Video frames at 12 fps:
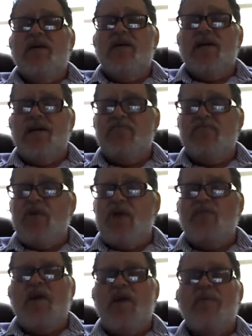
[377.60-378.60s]
get
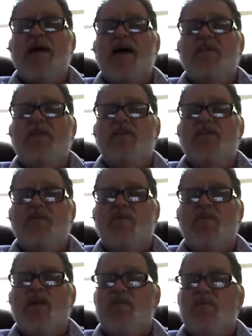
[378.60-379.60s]
brought right back up to the
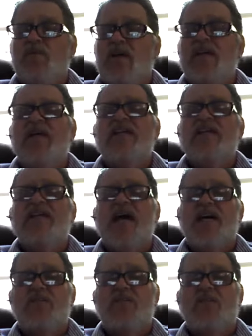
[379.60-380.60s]
board and released
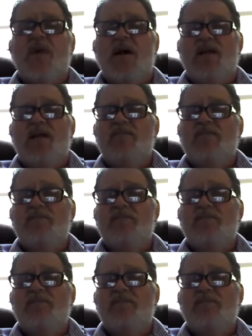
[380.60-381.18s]
as well.